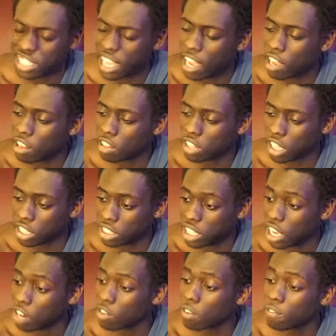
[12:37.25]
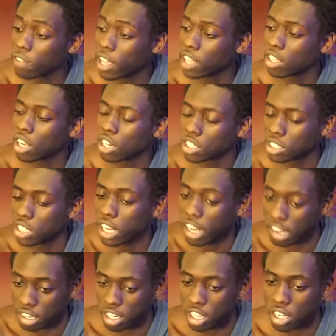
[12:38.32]
that reflect on his
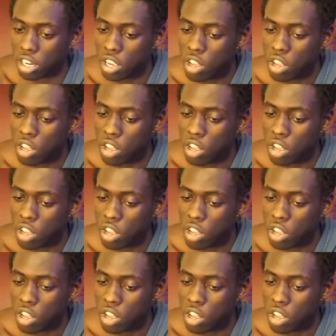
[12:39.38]
character,